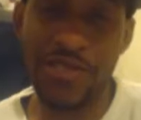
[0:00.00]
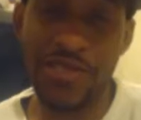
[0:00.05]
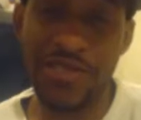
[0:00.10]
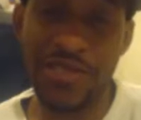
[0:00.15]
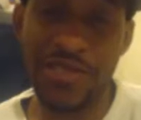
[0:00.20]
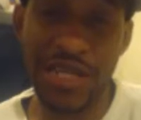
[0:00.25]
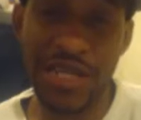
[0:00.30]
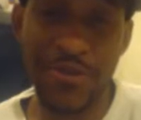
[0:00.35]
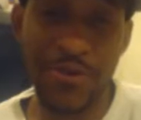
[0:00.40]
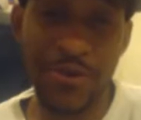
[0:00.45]
a
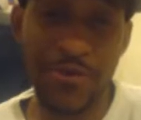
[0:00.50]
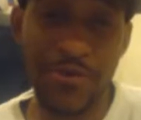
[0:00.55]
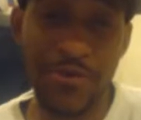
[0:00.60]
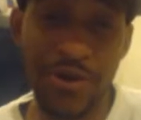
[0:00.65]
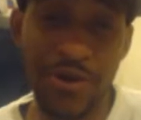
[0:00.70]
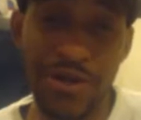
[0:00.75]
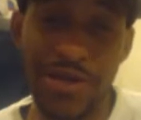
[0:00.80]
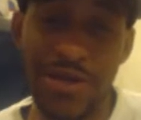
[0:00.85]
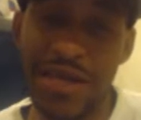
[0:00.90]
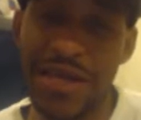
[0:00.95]
sleeper,
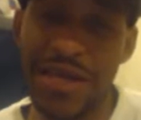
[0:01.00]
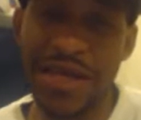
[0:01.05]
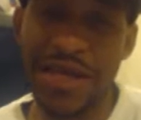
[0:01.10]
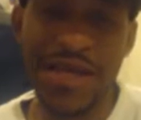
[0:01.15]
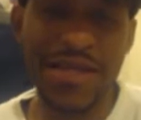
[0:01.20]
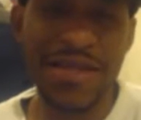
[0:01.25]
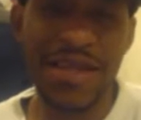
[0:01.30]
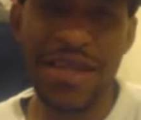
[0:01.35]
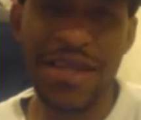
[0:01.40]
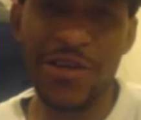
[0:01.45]
but
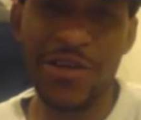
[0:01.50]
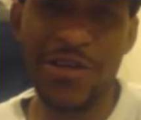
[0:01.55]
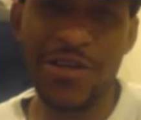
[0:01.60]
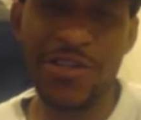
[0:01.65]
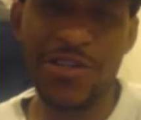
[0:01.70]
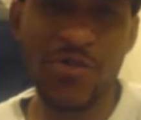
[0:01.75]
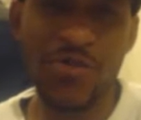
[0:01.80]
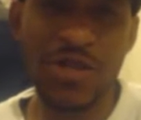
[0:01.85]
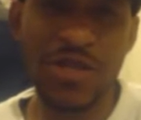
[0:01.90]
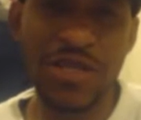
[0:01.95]
they couldn't
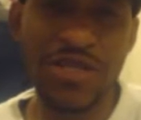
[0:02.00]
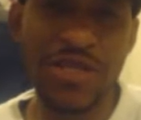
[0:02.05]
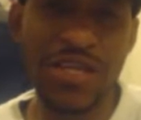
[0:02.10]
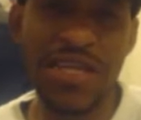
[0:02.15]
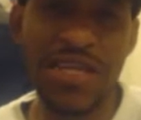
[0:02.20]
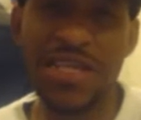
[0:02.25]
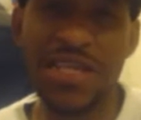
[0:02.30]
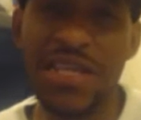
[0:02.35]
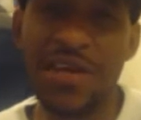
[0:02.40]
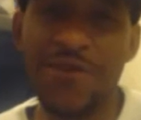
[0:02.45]
do
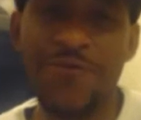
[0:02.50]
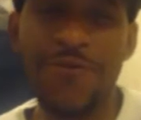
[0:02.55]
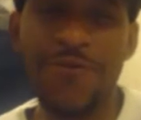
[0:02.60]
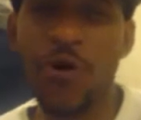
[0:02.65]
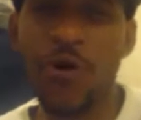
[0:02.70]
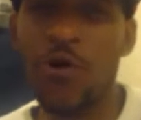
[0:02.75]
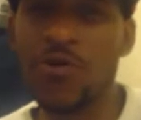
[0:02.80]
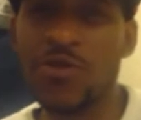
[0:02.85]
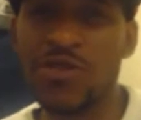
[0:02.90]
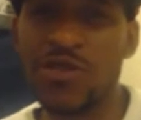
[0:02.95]
anything. Nick
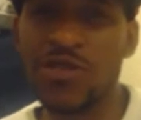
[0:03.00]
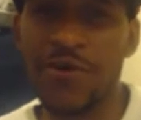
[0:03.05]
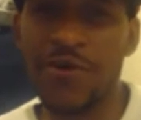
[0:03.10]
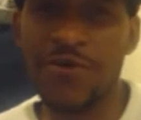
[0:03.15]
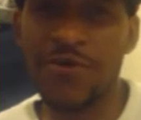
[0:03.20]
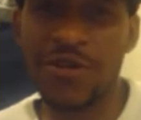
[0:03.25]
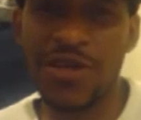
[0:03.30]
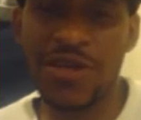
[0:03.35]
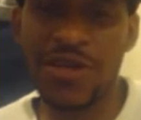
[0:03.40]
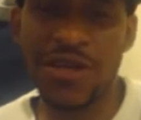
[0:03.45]
Foles
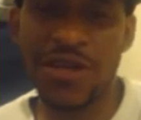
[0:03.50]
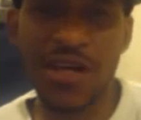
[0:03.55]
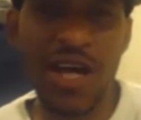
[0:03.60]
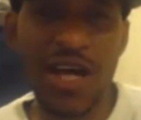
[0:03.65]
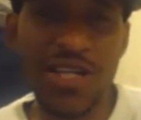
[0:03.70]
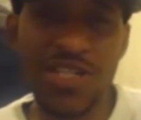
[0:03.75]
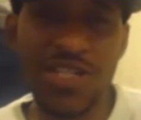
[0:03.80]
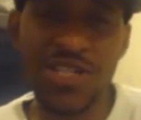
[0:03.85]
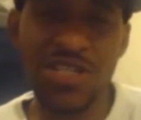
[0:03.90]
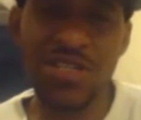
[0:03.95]
suffered a
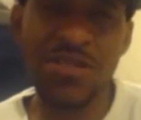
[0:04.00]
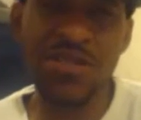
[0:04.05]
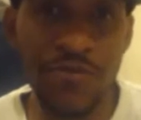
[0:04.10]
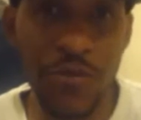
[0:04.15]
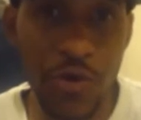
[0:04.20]
concussion.